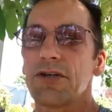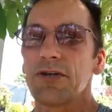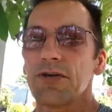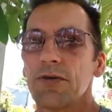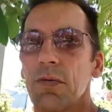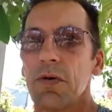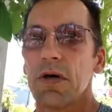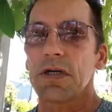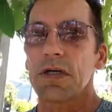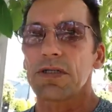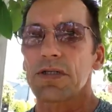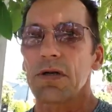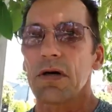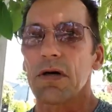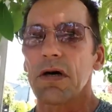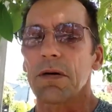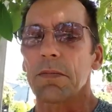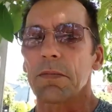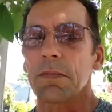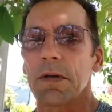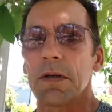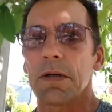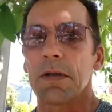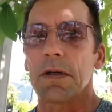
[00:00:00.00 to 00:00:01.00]
you want to
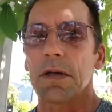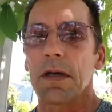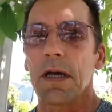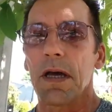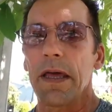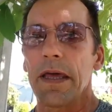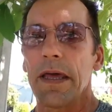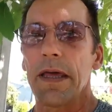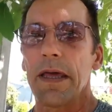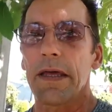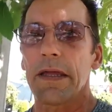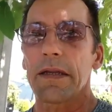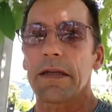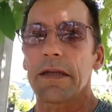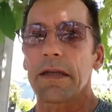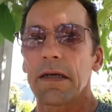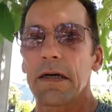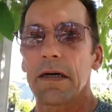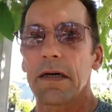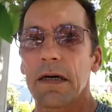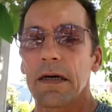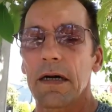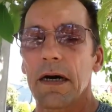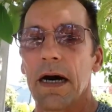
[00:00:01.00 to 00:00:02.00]
stop.
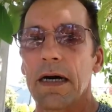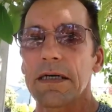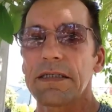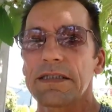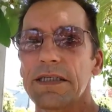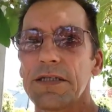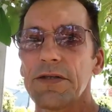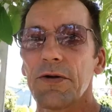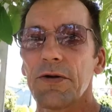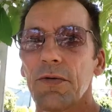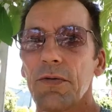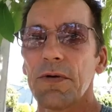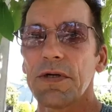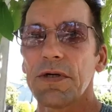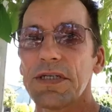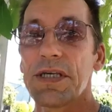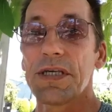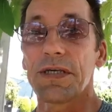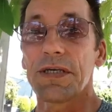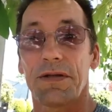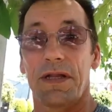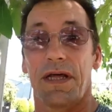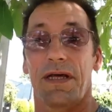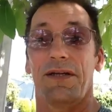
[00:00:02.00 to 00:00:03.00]
And I see no
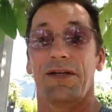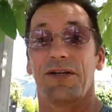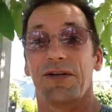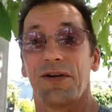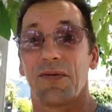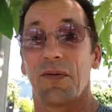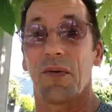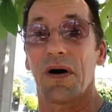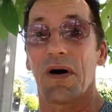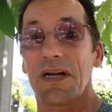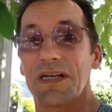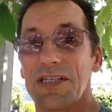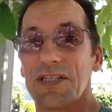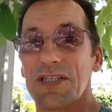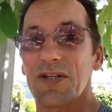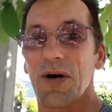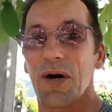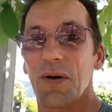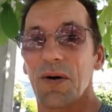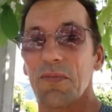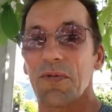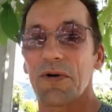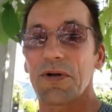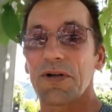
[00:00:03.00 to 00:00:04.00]
reason that you'd want to
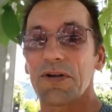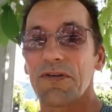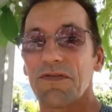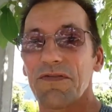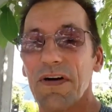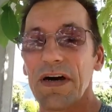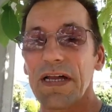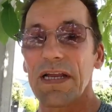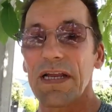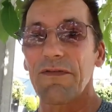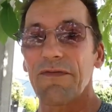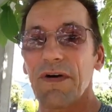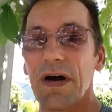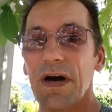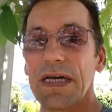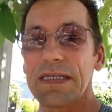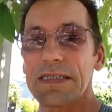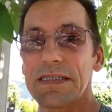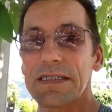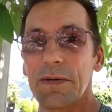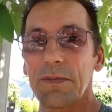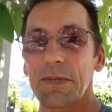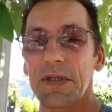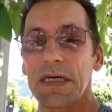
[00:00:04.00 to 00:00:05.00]
stop when you finally
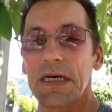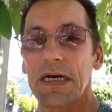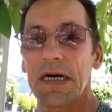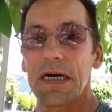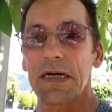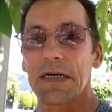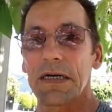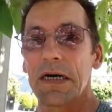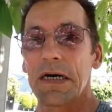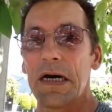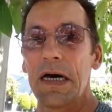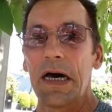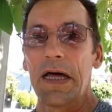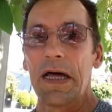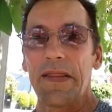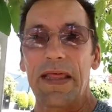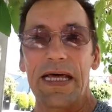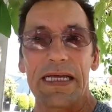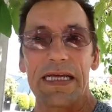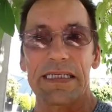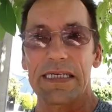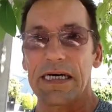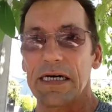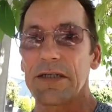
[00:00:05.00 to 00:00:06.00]
find something
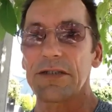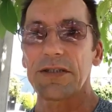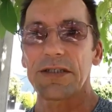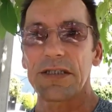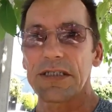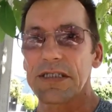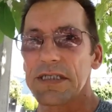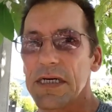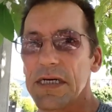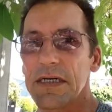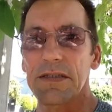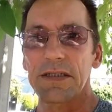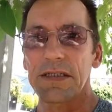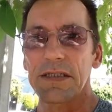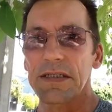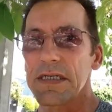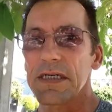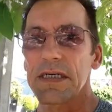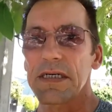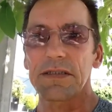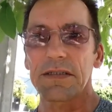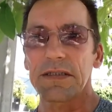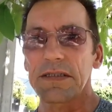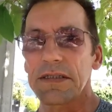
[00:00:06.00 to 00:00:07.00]
that sells and sells and
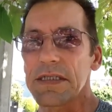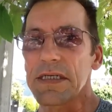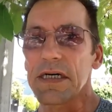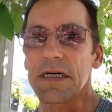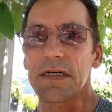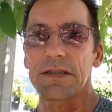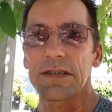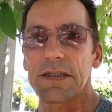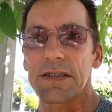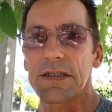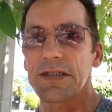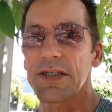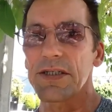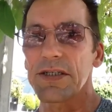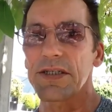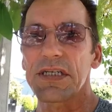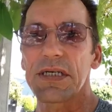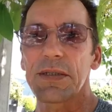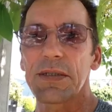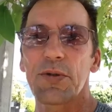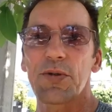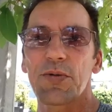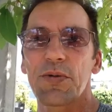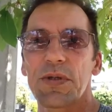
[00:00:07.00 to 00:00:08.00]
sells and sells and
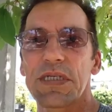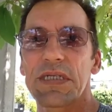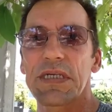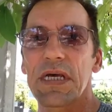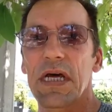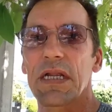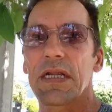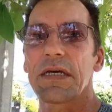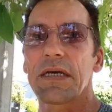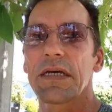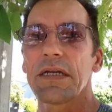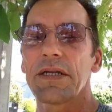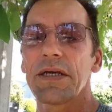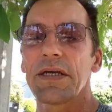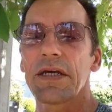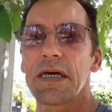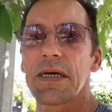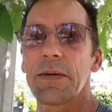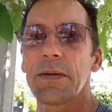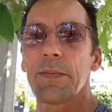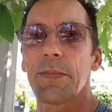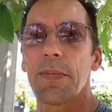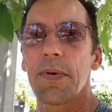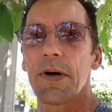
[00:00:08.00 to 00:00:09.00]
just keeps reselling, and you
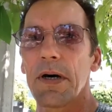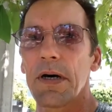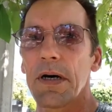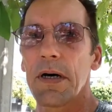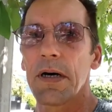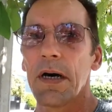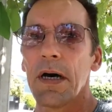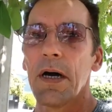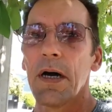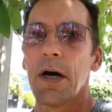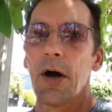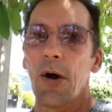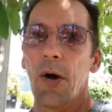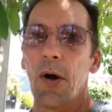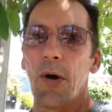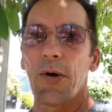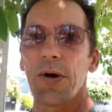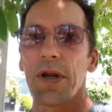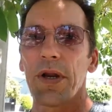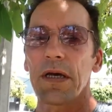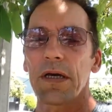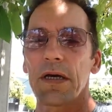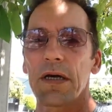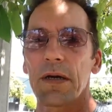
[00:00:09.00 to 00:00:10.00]
keep
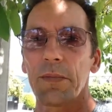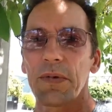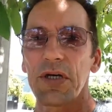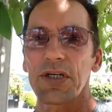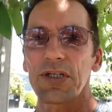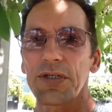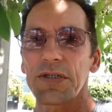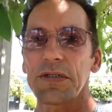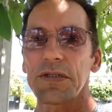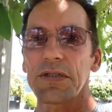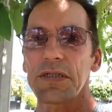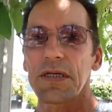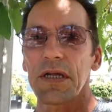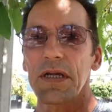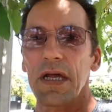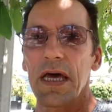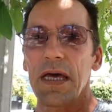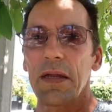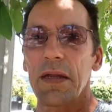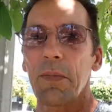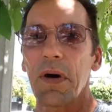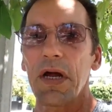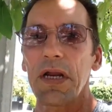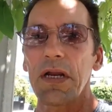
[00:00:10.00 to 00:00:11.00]
earning commissions
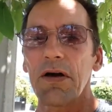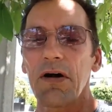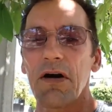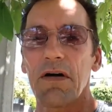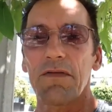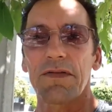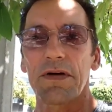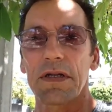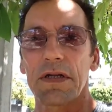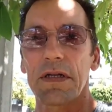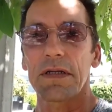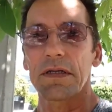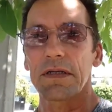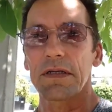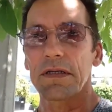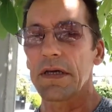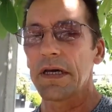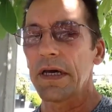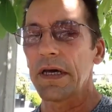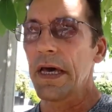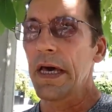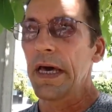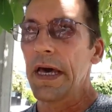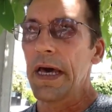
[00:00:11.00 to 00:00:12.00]
and money off it.
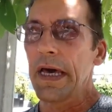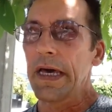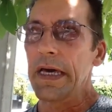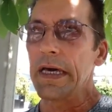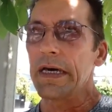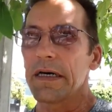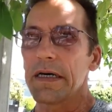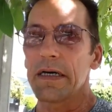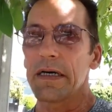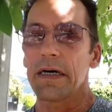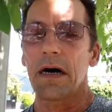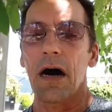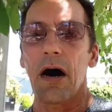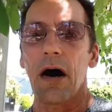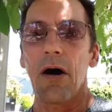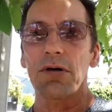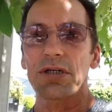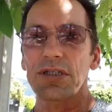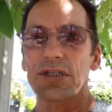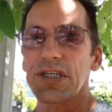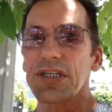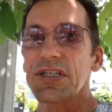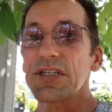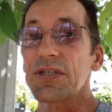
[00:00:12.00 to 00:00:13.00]

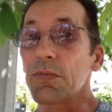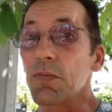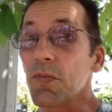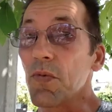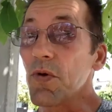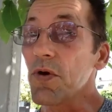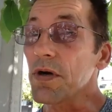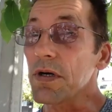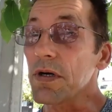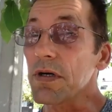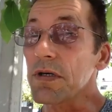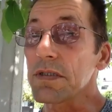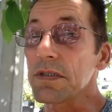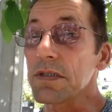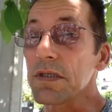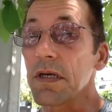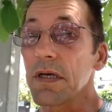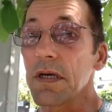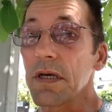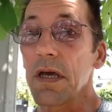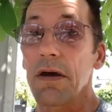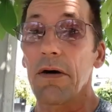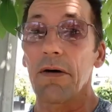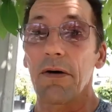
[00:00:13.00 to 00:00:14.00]
How our system
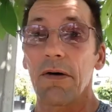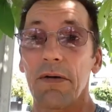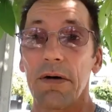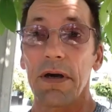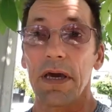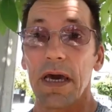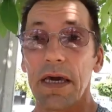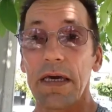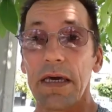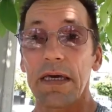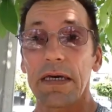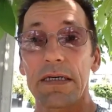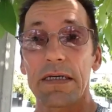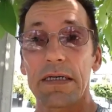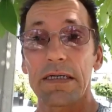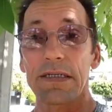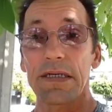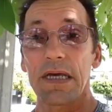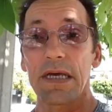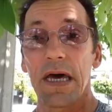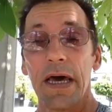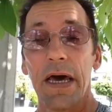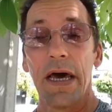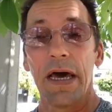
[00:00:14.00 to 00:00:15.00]
works, okay,
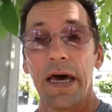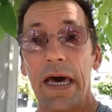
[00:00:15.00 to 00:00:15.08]
is